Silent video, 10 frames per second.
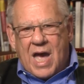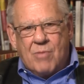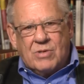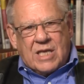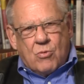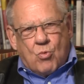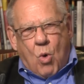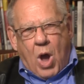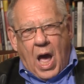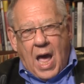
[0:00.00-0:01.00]
I would say,
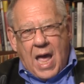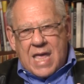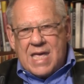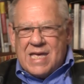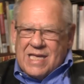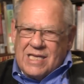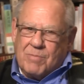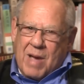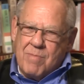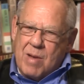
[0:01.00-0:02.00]
why is
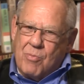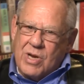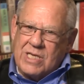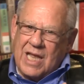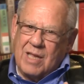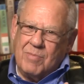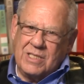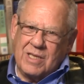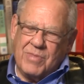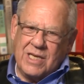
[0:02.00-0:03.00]
my memory telling me
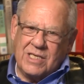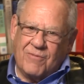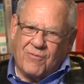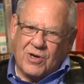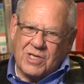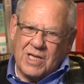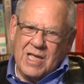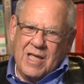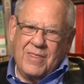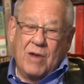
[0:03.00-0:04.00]
something different
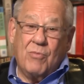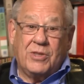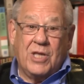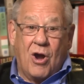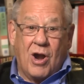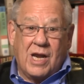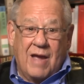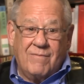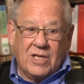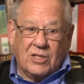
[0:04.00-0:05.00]
than what the
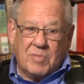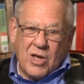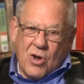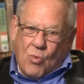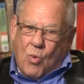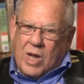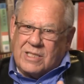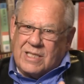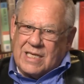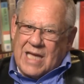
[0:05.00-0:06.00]
archive tells me?
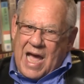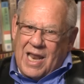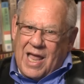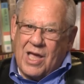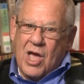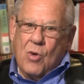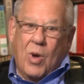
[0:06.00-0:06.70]
What's the dialogue?